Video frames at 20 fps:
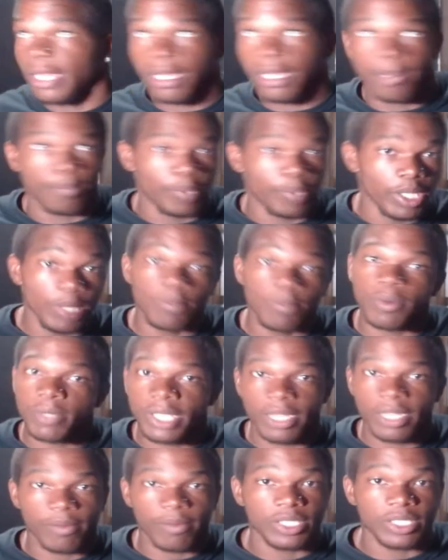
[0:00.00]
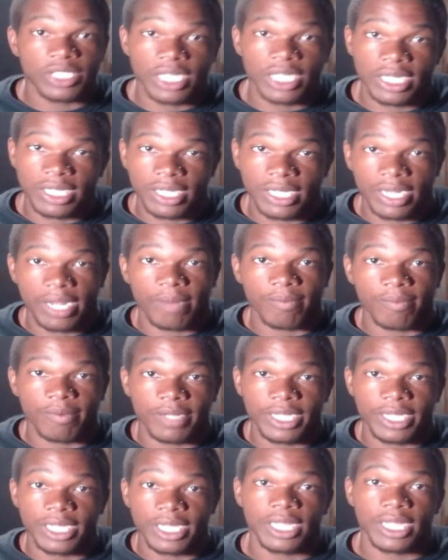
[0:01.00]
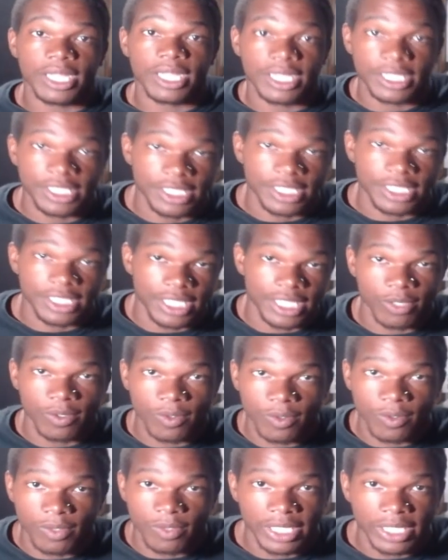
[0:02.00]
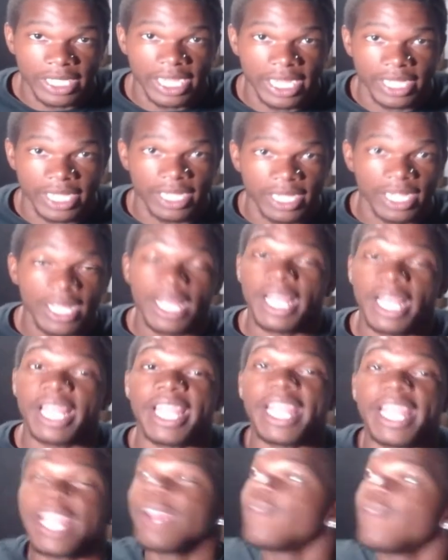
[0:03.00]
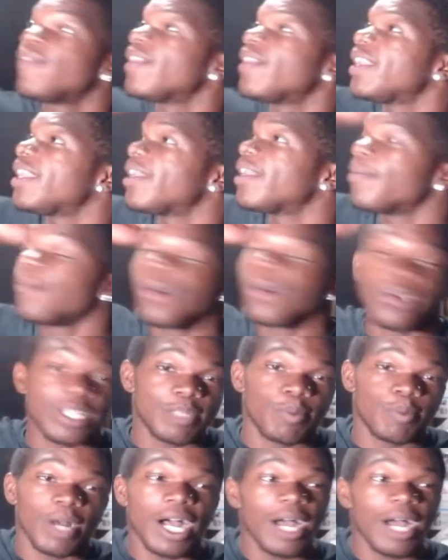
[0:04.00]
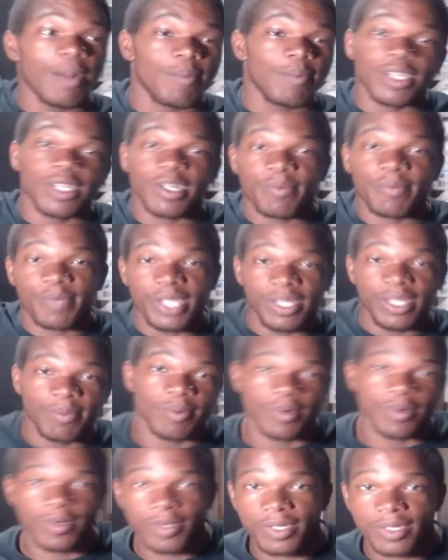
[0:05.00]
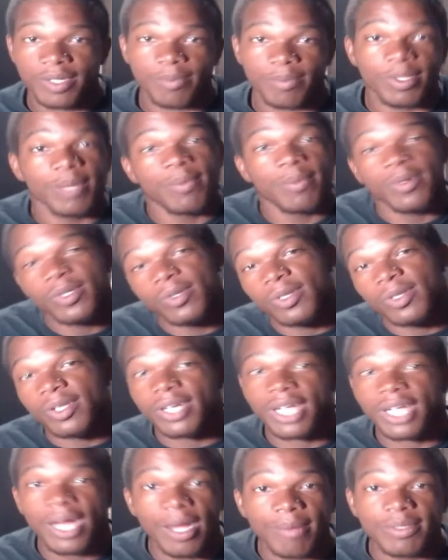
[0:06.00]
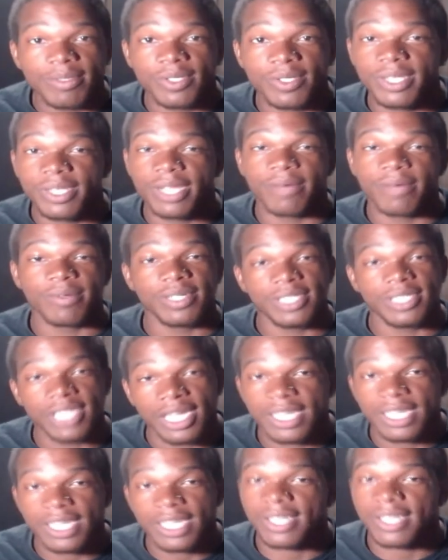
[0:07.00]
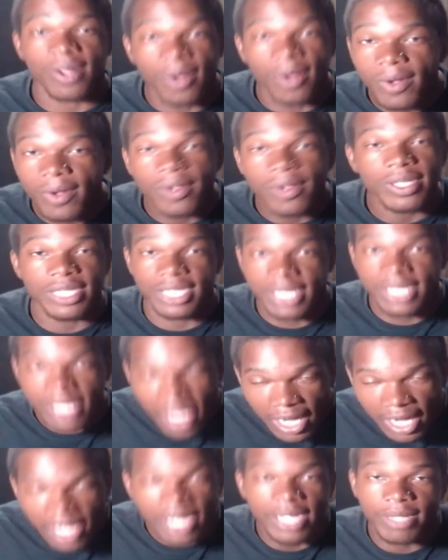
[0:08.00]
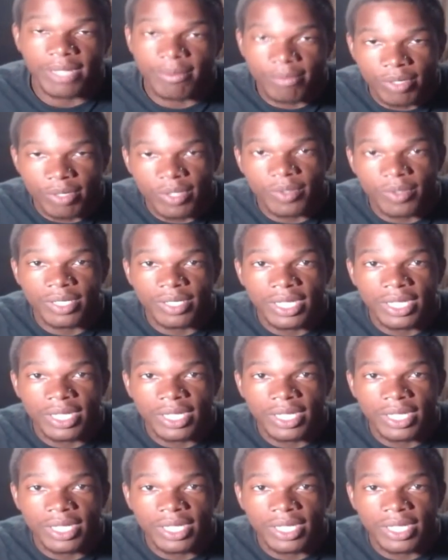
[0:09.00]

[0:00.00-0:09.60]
People get rejected every single day. Even the most popular people, people you look up to, get rejected all the time, bro.